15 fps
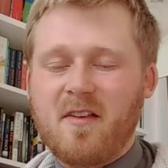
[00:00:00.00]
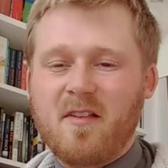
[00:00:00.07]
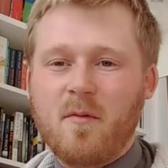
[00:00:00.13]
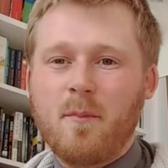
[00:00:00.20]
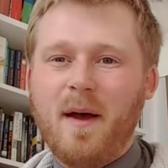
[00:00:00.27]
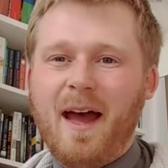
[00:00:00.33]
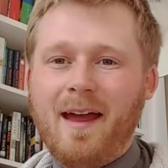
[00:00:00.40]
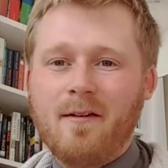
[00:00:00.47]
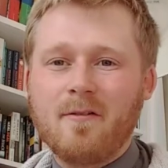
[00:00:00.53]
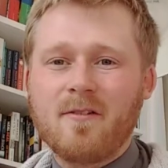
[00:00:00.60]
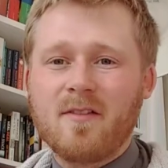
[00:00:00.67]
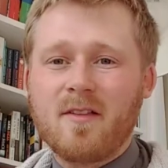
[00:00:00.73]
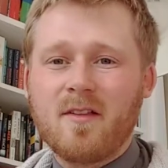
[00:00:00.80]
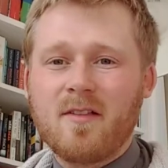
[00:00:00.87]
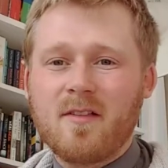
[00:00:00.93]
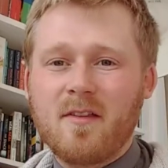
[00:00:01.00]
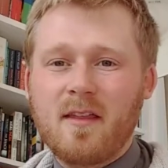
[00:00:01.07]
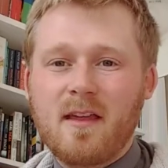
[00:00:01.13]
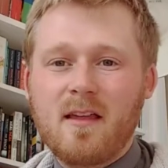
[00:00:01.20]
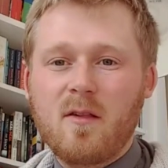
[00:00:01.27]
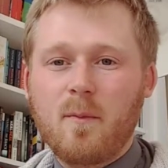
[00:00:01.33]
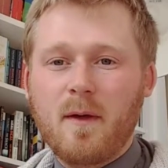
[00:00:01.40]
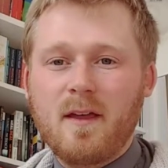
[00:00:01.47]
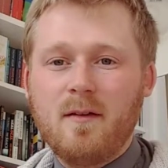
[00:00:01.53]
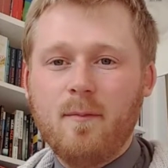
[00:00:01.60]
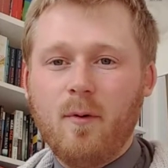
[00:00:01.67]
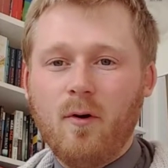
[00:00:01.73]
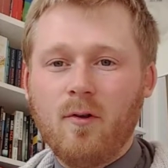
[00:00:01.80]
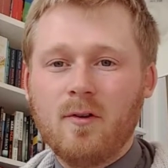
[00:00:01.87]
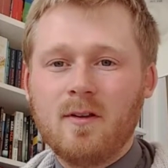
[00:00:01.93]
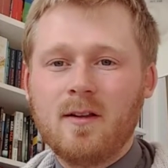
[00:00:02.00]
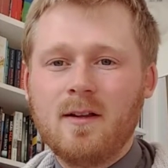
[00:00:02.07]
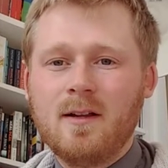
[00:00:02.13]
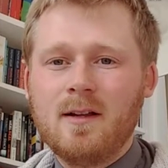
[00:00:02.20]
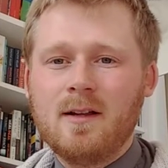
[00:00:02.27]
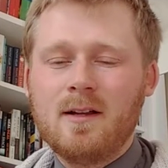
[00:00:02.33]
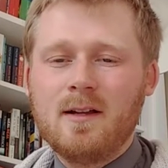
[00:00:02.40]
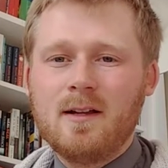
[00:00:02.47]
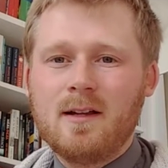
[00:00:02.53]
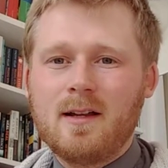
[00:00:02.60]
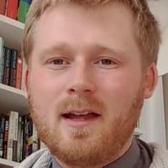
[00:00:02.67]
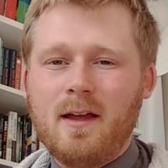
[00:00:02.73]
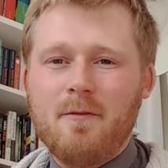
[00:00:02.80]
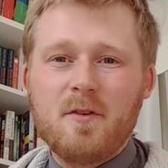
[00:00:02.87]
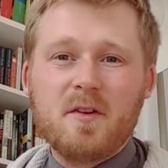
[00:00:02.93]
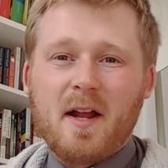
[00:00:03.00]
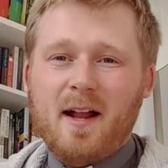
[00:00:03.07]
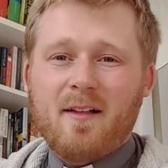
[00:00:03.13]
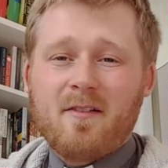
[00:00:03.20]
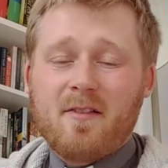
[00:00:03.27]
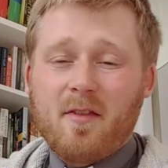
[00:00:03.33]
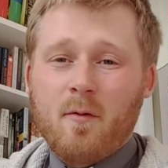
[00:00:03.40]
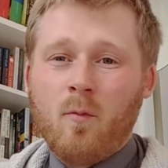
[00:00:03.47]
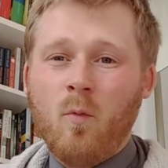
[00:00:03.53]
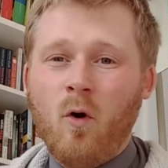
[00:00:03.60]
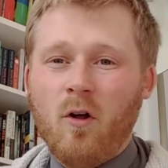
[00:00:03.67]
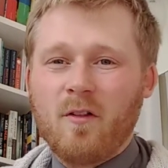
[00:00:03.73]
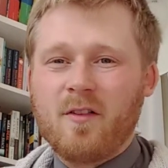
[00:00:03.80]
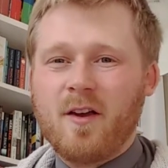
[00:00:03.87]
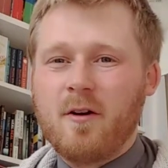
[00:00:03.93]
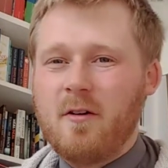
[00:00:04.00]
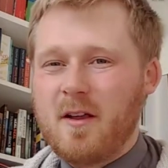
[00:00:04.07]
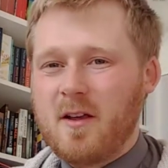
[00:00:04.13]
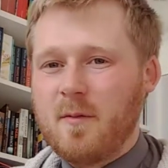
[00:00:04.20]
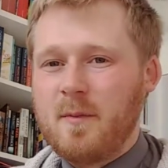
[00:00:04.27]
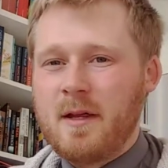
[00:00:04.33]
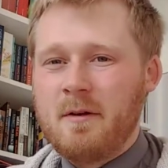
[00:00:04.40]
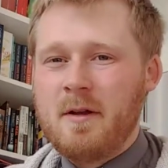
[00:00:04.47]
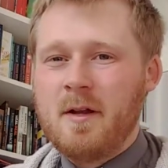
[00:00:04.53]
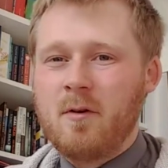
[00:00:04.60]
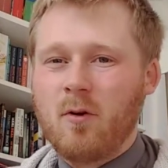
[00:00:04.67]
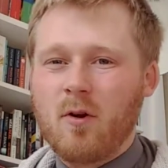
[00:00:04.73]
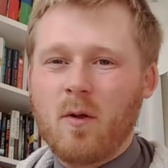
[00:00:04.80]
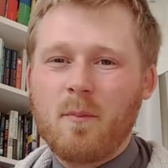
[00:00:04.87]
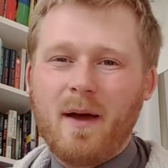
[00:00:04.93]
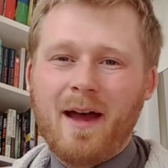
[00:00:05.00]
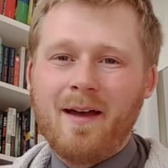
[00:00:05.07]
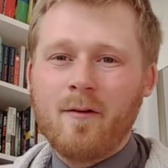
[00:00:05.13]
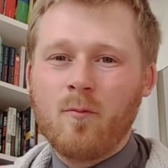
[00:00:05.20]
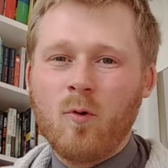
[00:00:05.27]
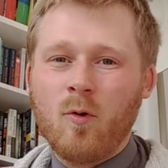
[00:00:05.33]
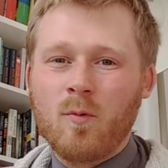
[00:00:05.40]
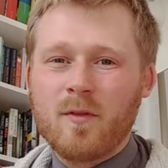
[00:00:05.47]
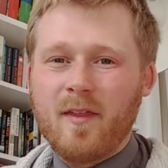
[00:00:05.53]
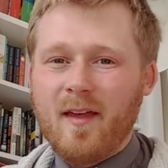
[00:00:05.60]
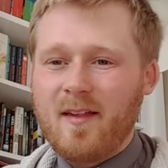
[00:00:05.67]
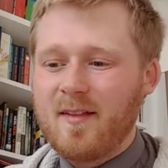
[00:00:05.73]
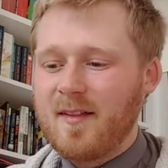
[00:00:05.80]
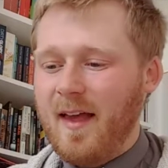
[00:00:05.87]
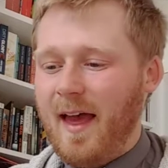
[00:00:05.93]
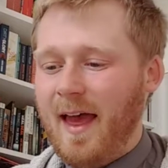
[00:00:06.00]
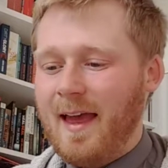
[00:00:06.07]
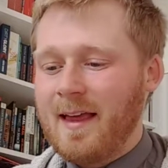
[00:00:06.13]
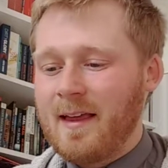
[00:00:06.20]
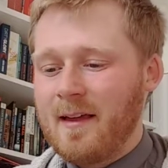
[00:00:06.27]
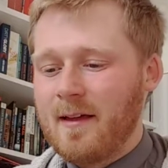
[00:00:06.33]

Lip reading: is about to these people? If you'd ask them what's Holy Communion all about, what would they say?